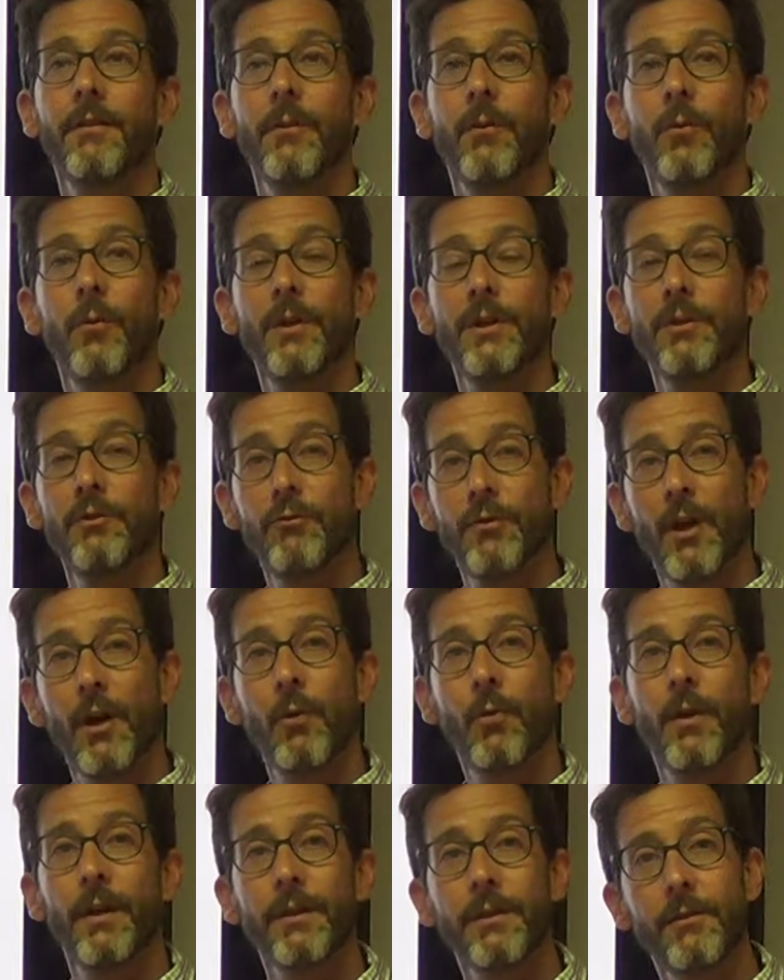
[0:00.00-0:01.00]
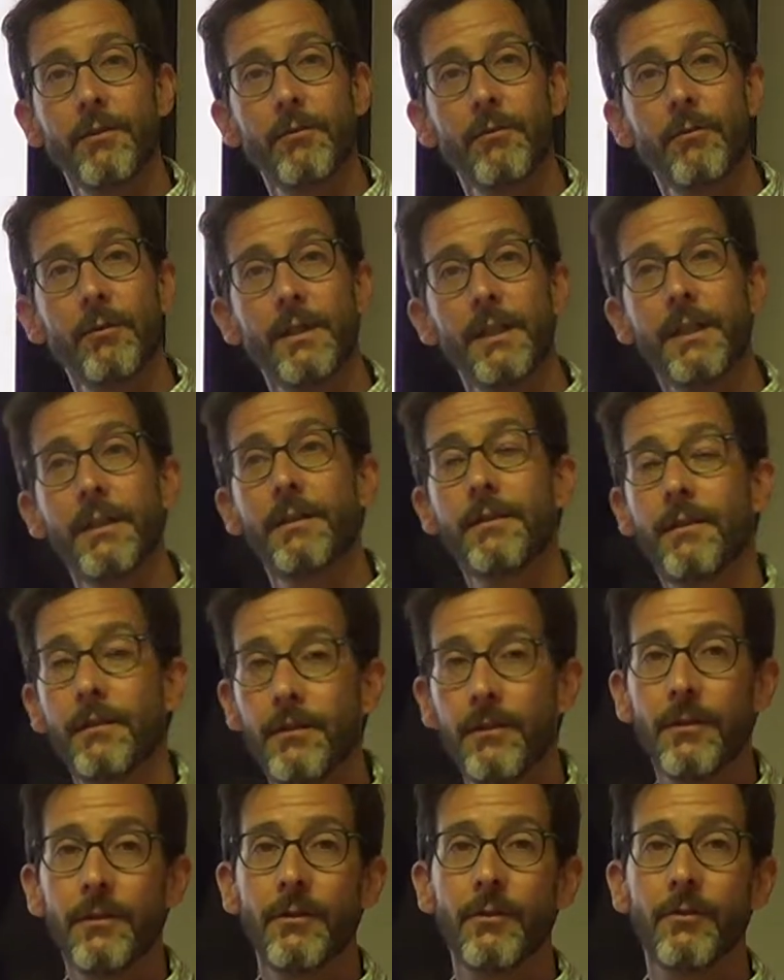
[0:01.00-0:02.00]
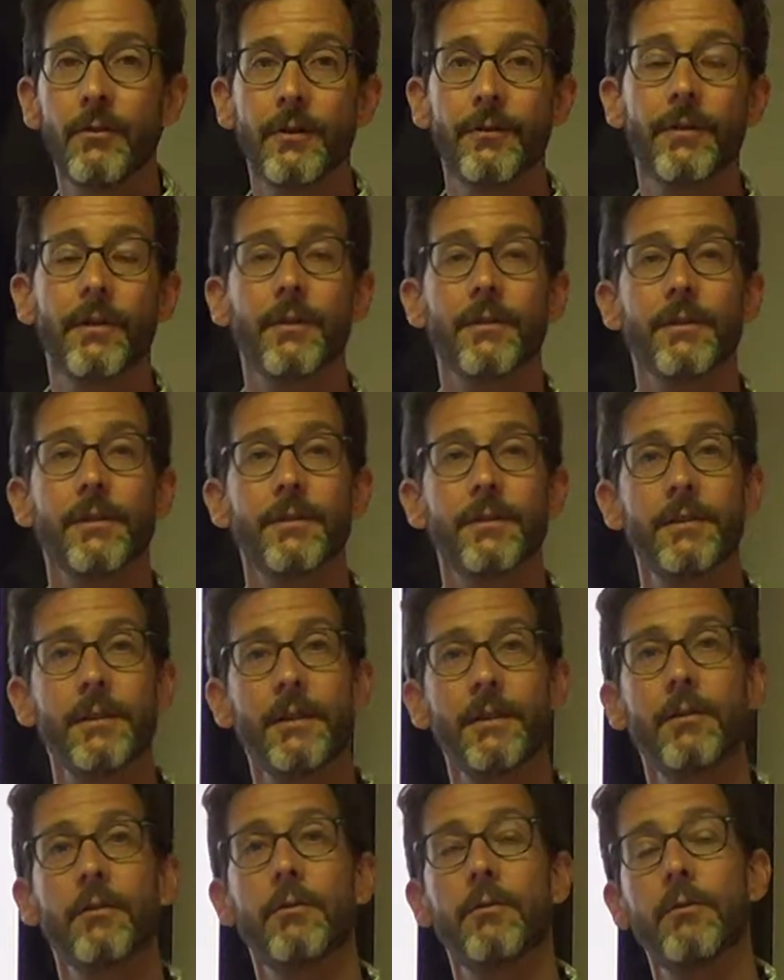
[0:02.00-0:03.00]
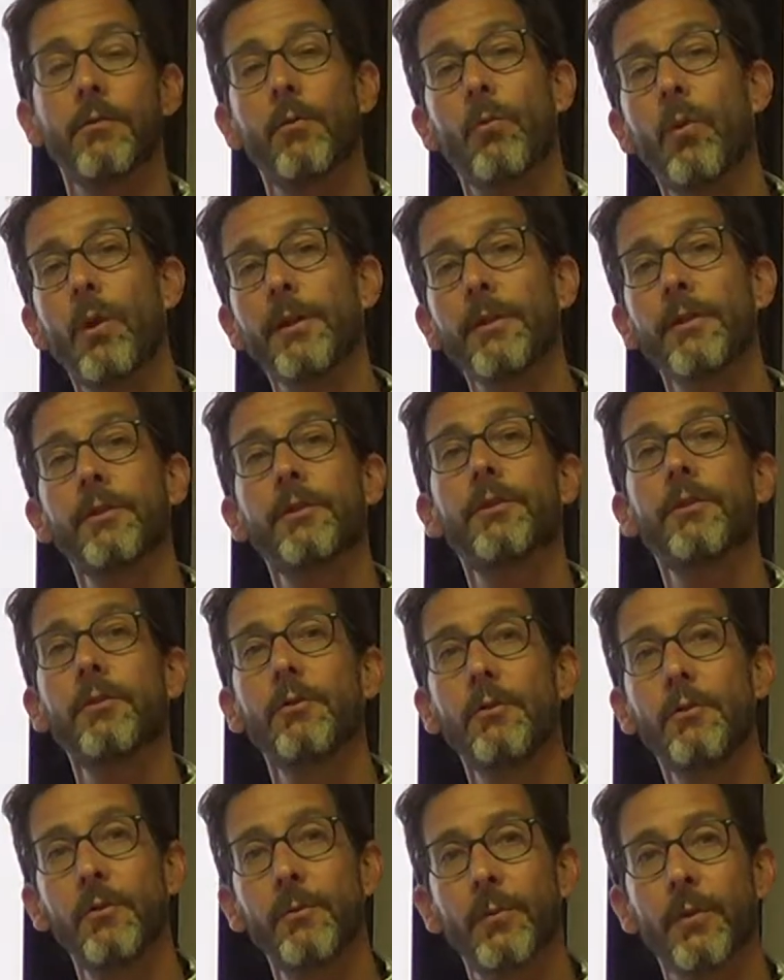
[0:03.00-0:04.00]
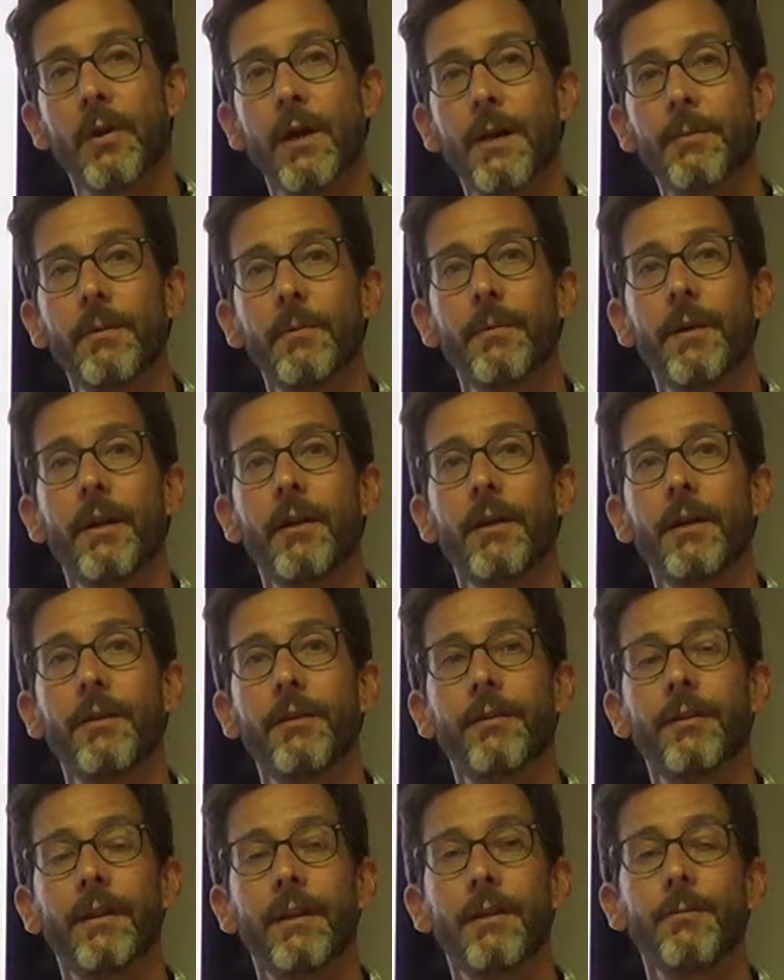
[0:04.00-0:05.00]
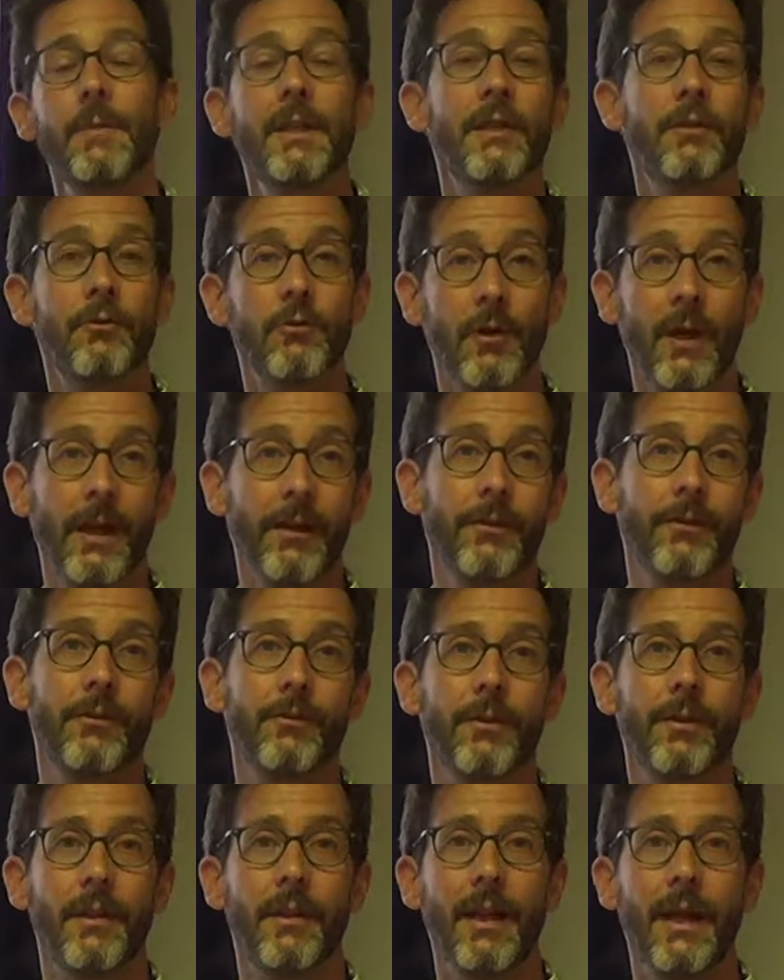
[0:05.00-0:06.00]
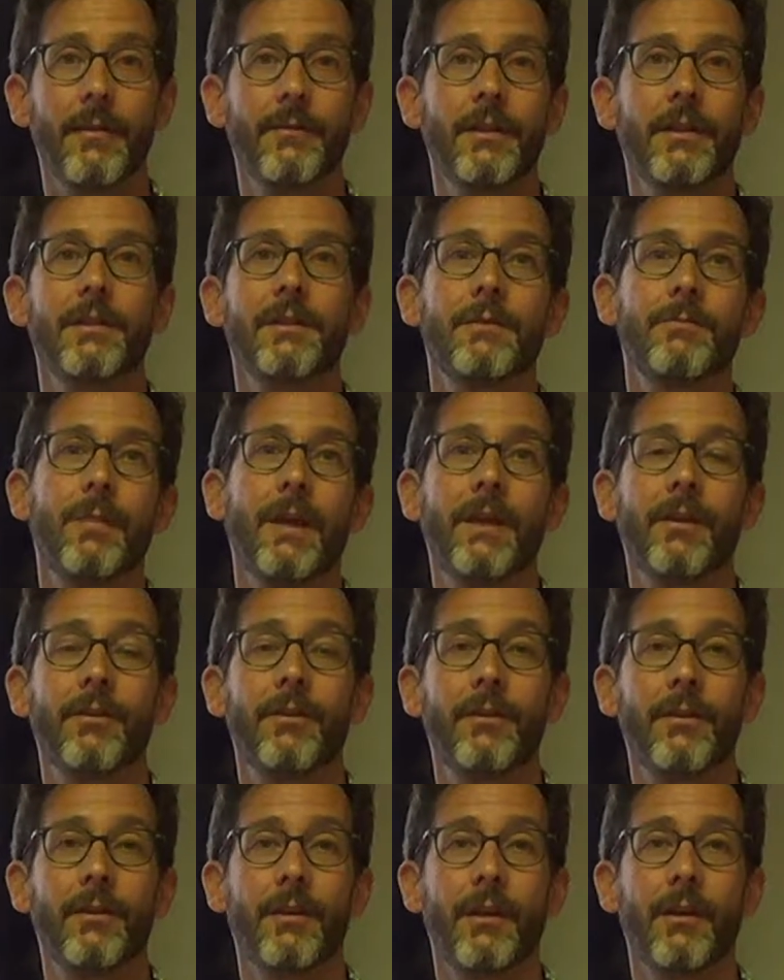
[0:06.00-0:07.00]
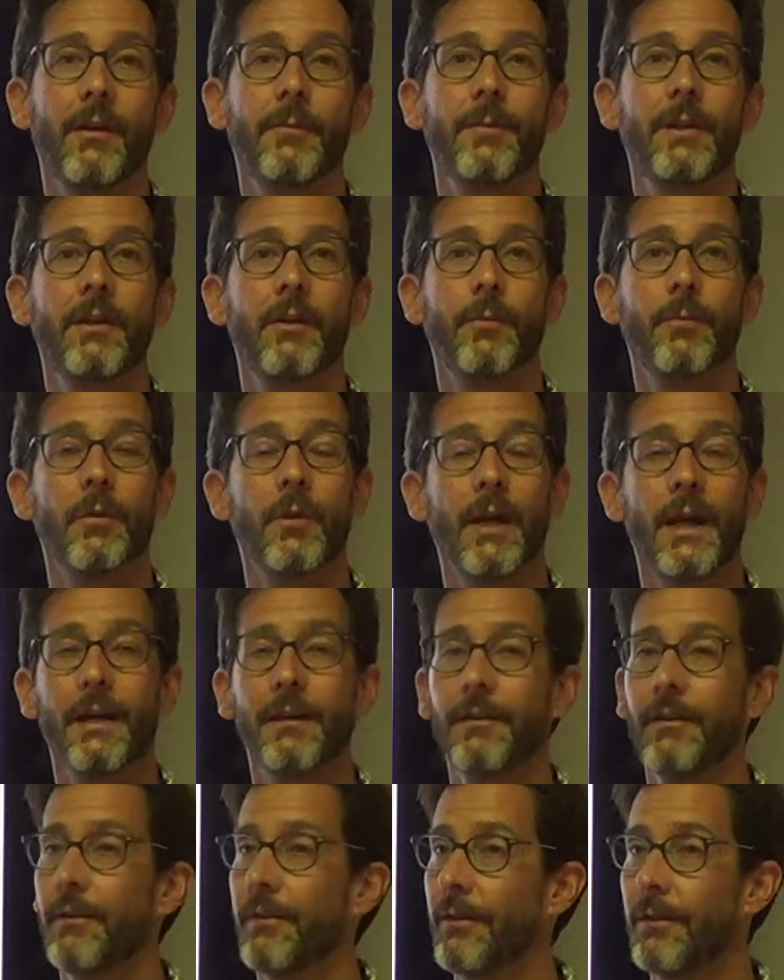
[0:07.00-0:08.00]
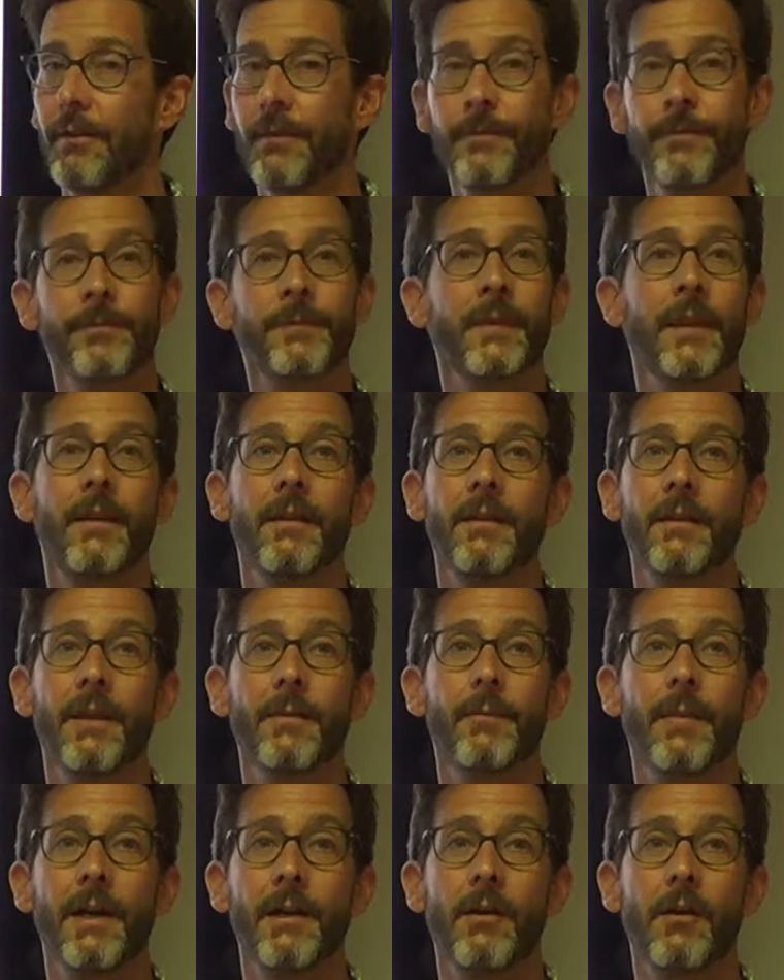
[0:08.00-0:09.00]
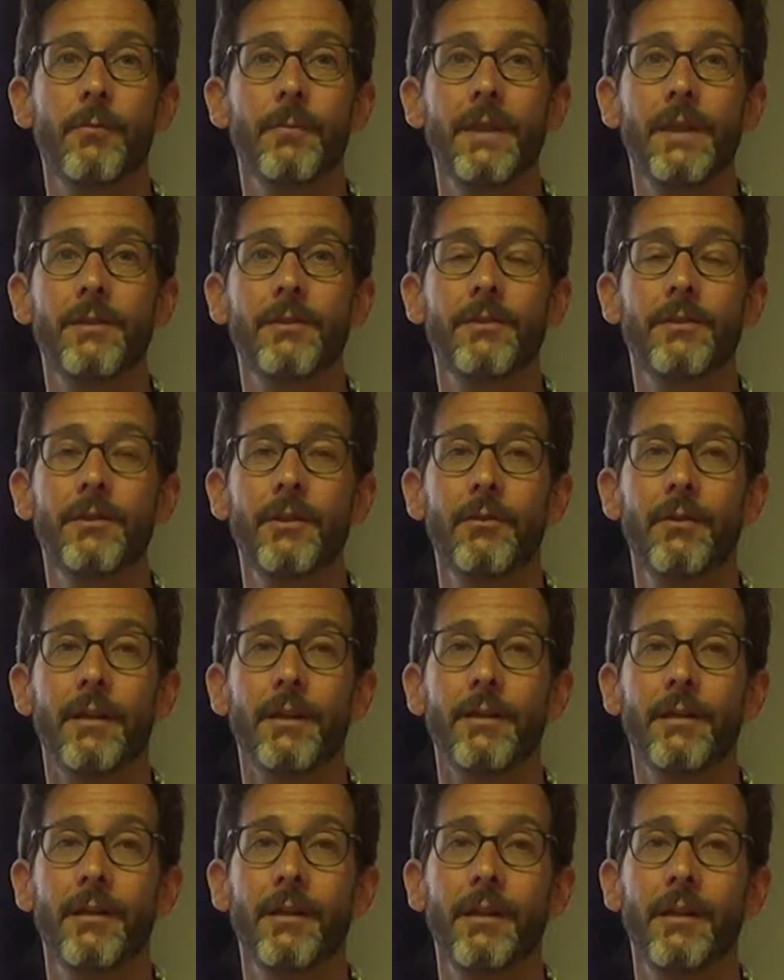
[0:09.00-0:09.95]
When you know what you need to do, if there's a single one or two problem areas that can be addressed with an evidence-based therapy or practice, then by all means do it.